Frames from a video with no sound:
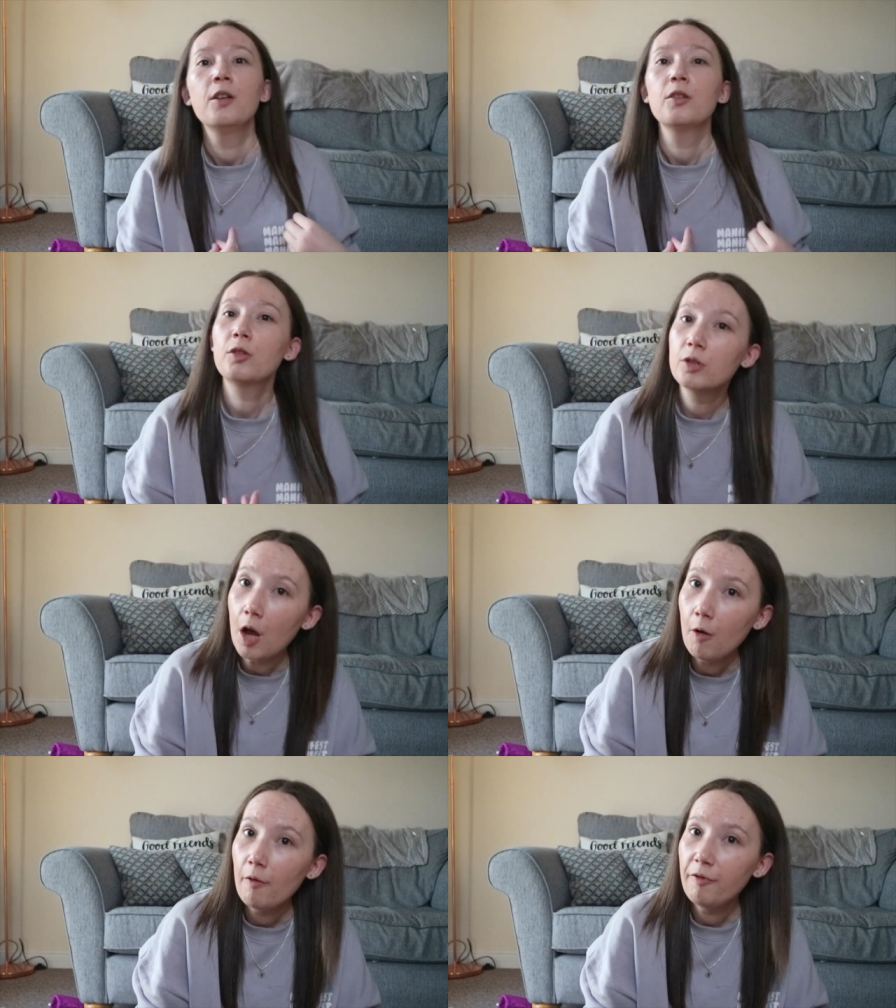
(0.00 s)

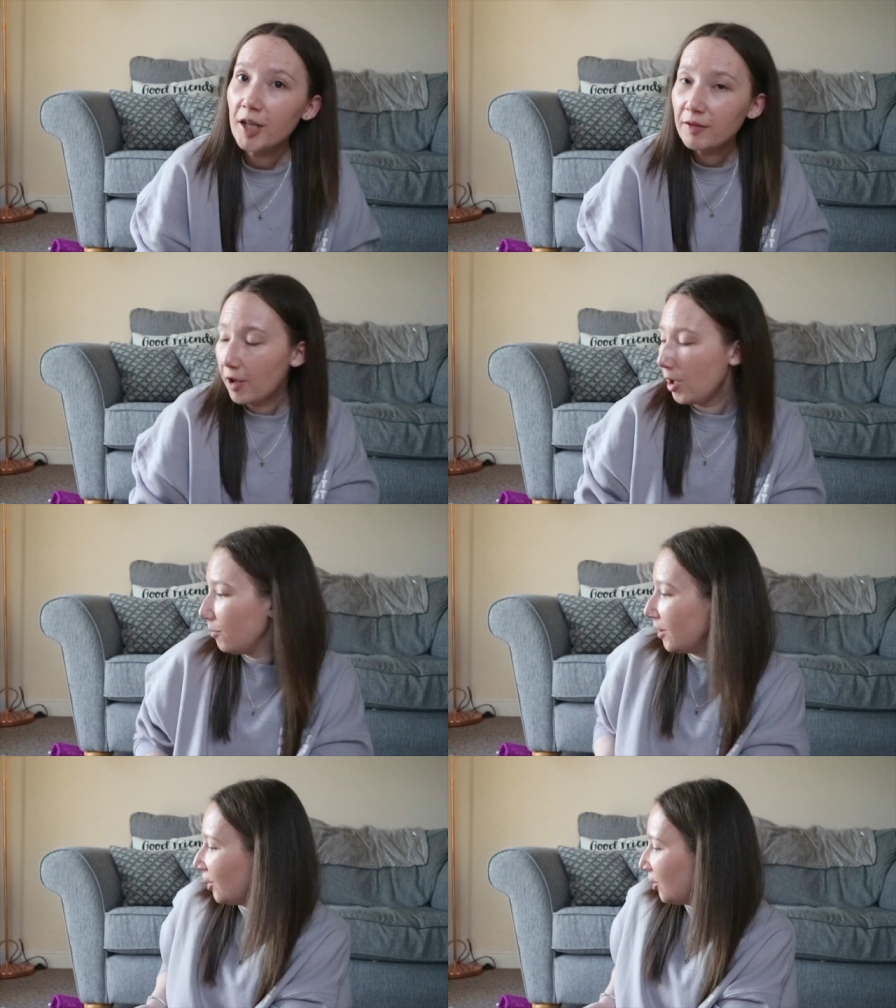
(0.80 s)
So first of all,
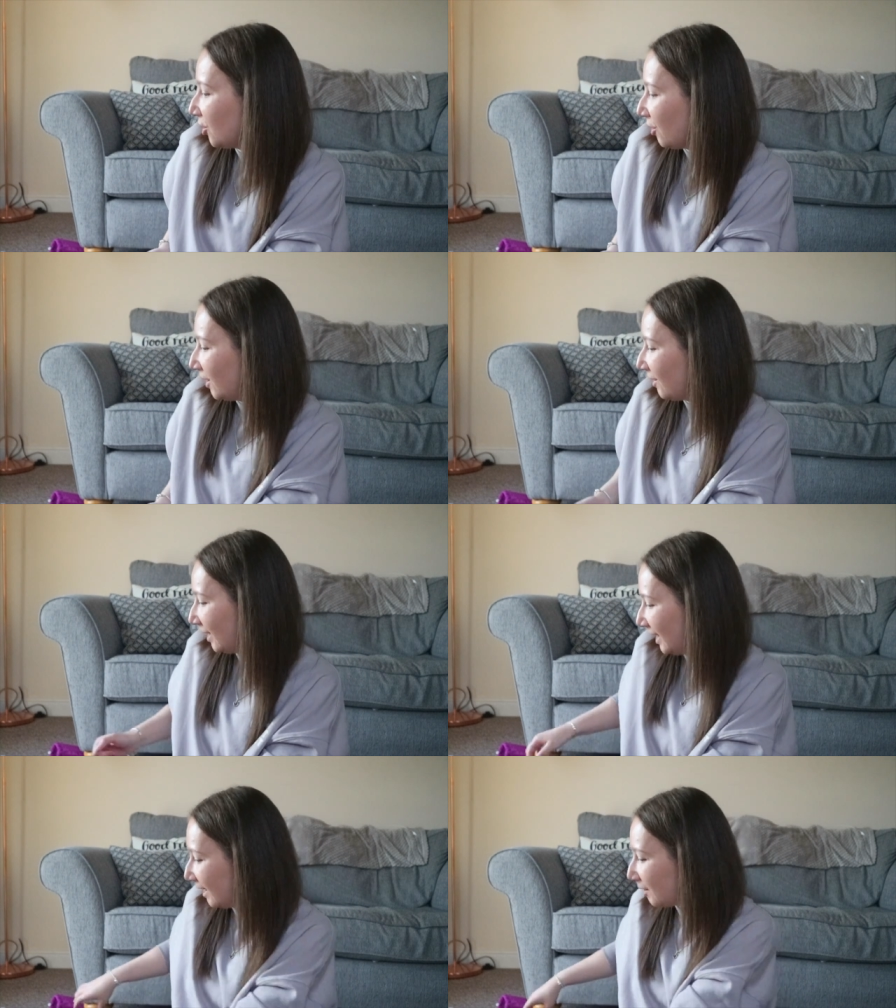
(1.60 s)
we're going to show you
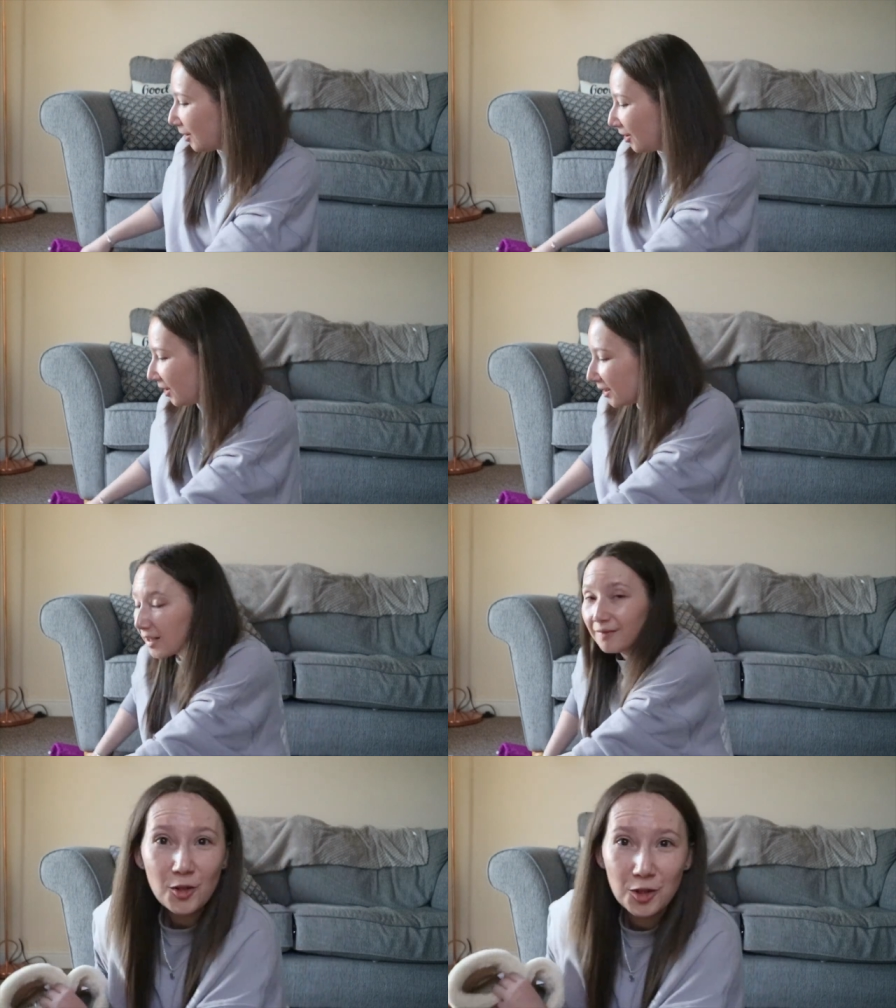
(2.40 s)
these because
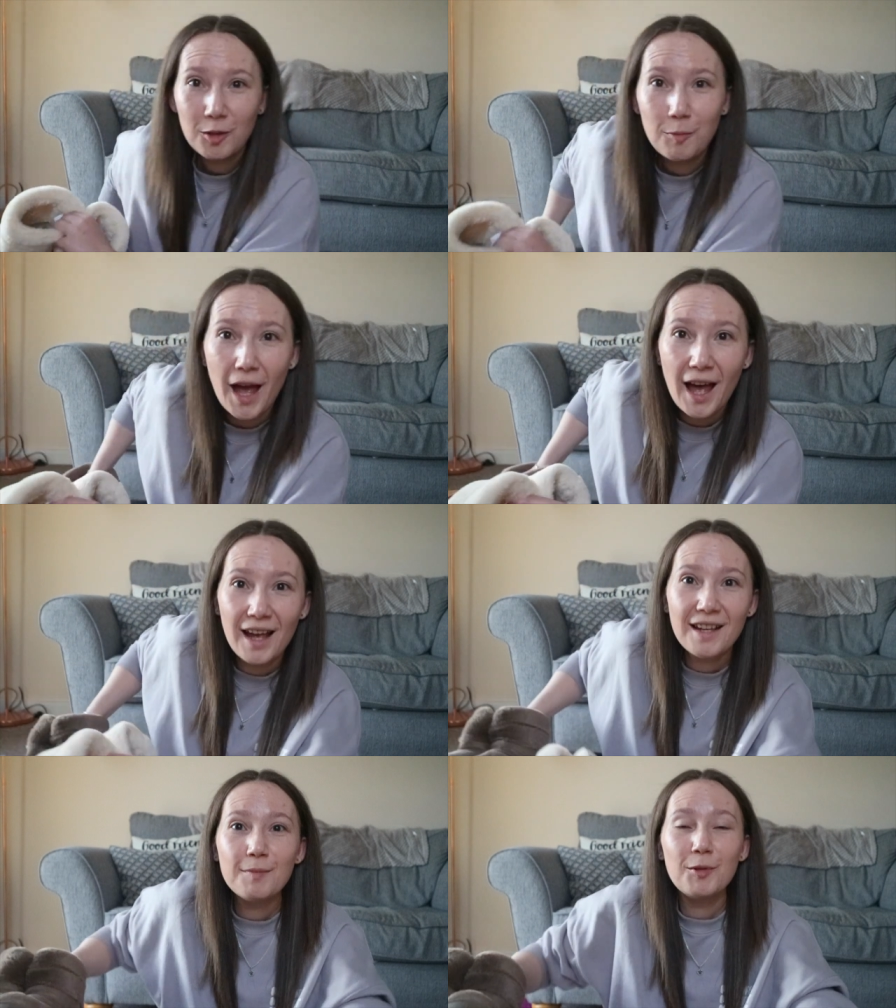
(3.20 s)
I've got two
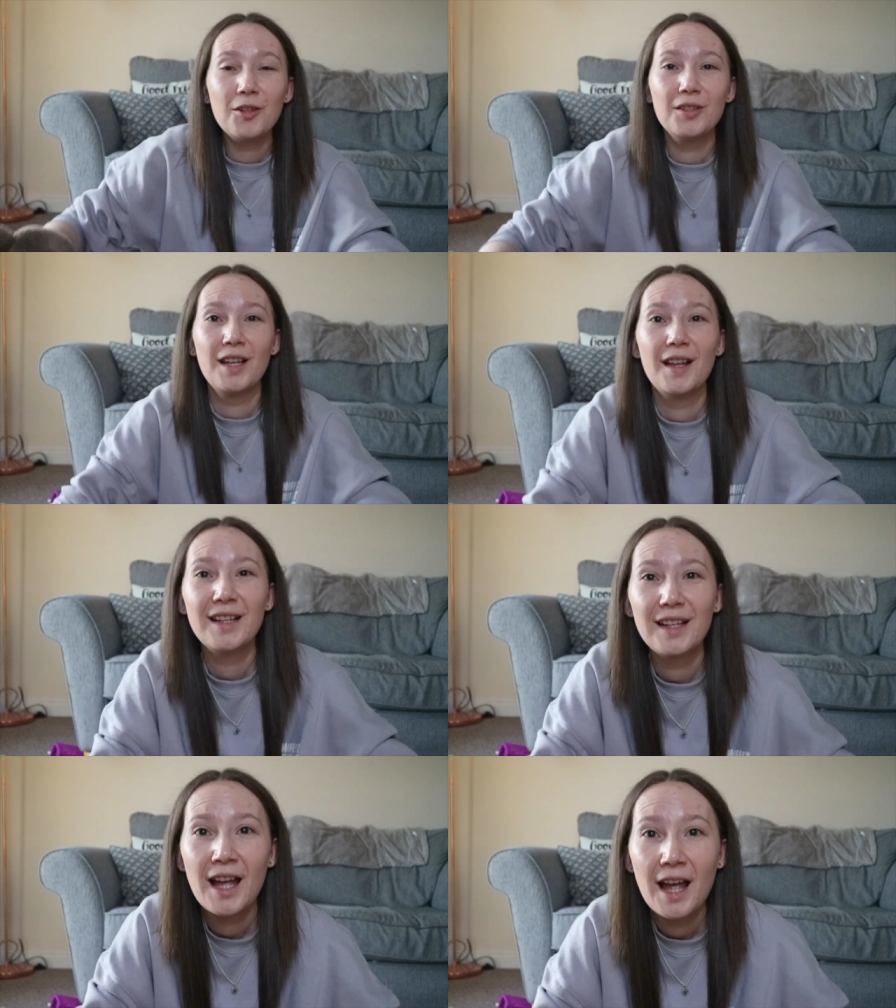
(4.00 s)
pairs because
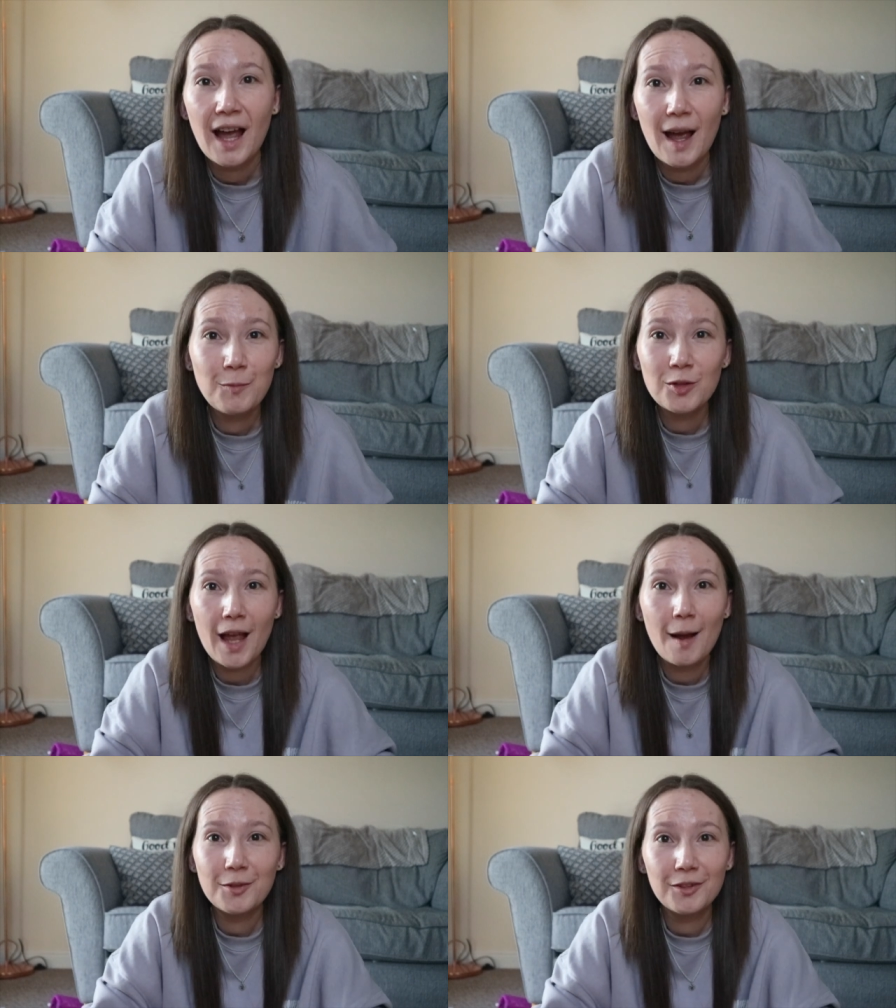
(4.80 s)
I'm just
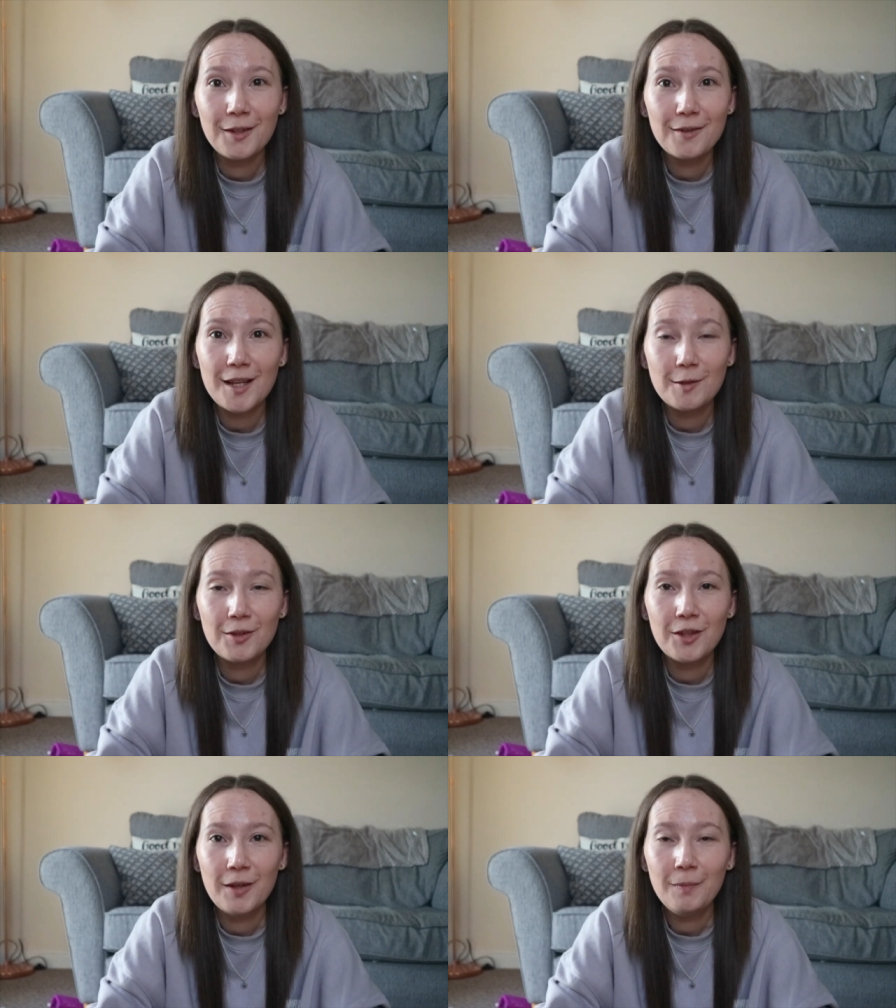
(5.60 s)
absolutely obsessed
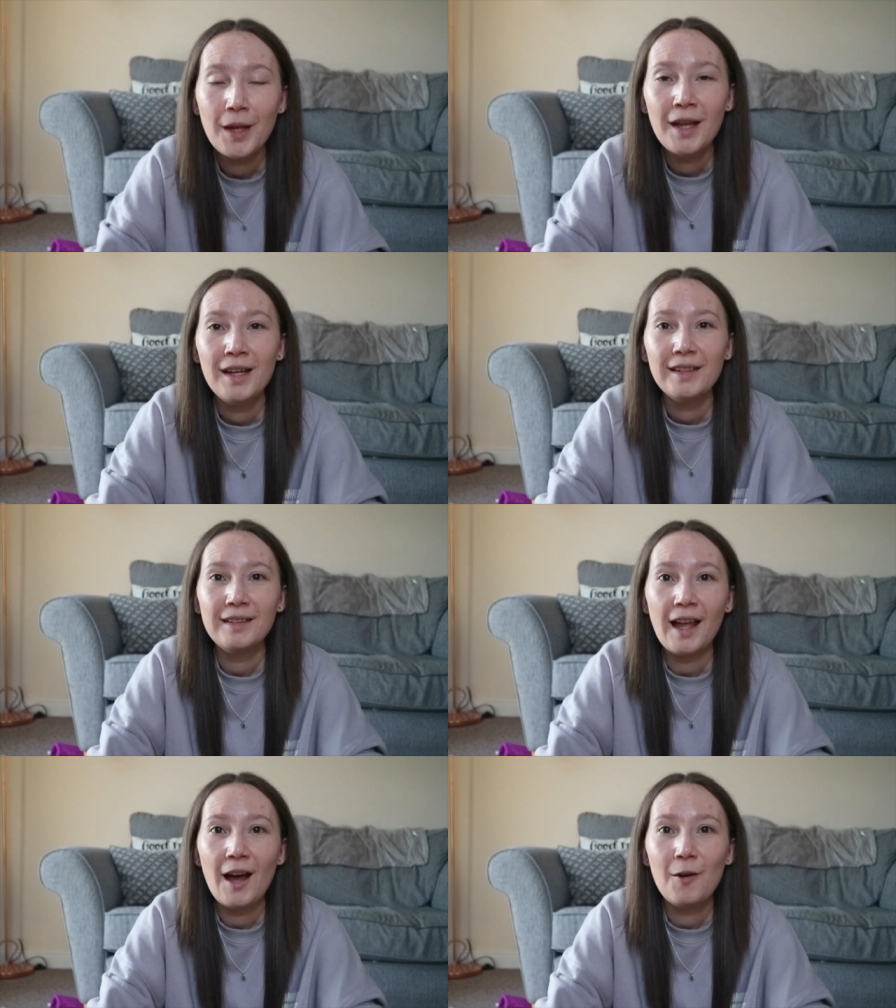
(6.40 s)
with them.
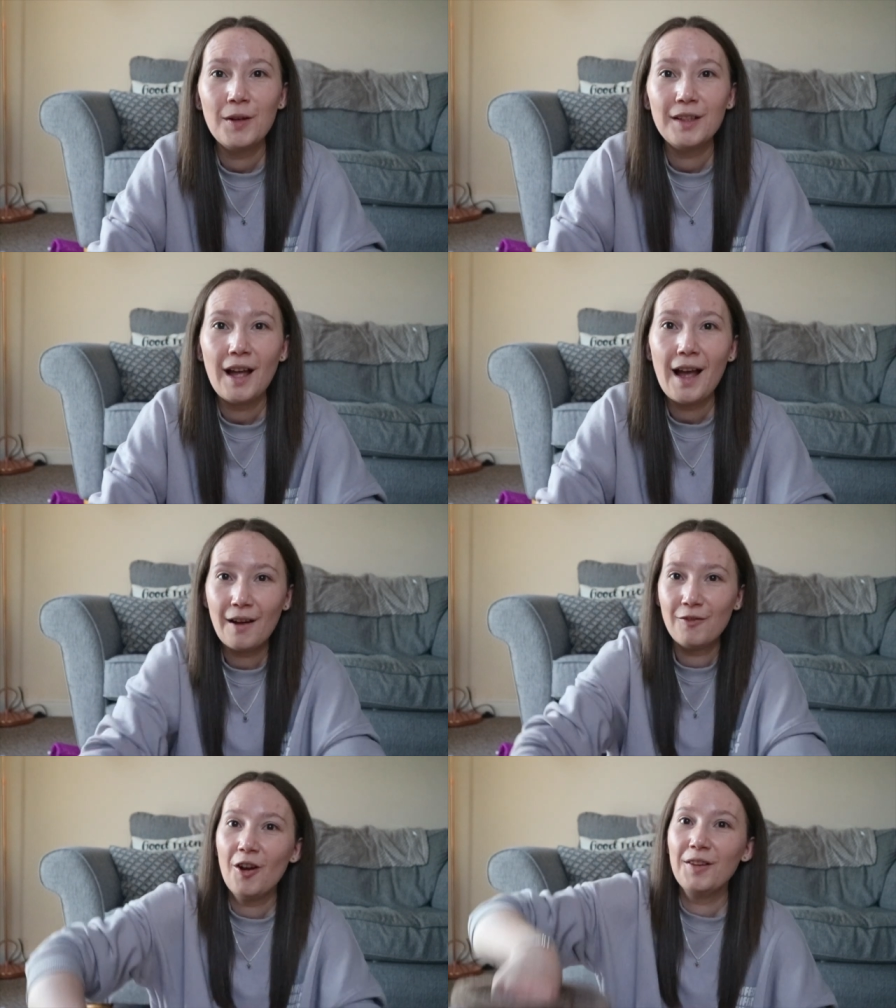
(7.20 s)
Now
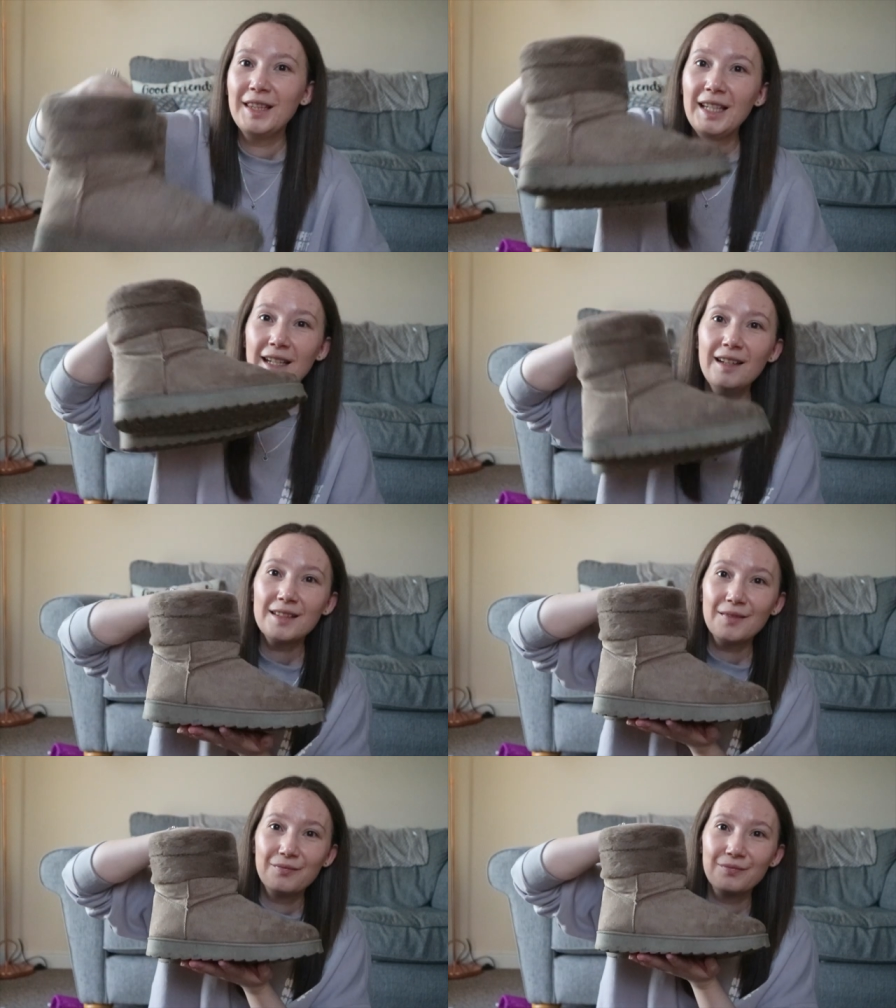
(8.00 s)
I've got these,